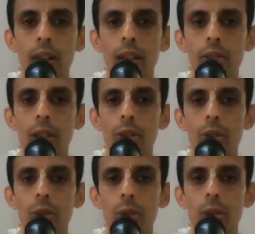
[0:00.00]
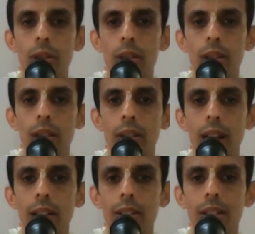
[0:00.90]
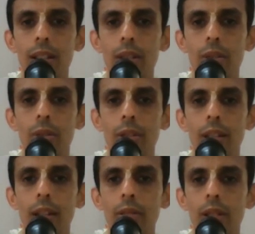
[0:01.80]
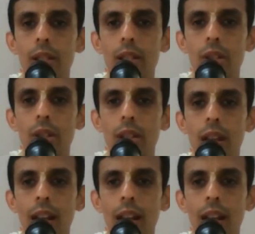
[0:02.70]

and he was sure that they could never reach